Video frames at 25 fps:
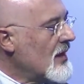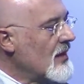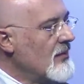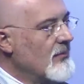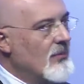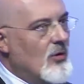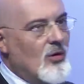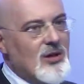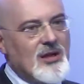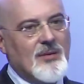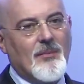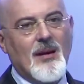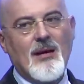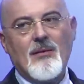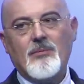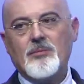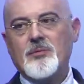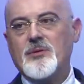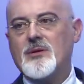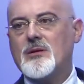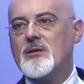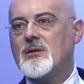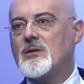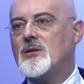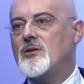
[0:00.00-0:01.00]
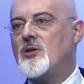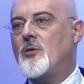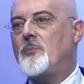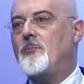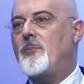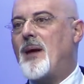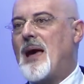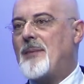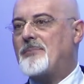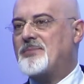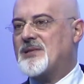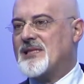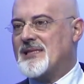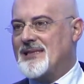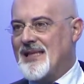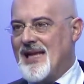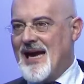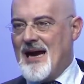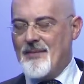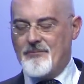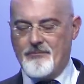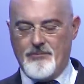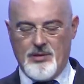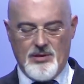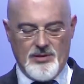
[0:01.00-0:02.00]
What about the BEPS
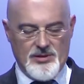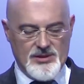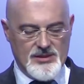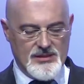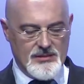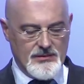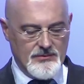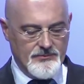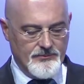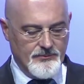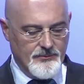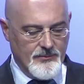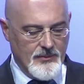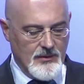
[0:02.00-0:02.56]
numbers?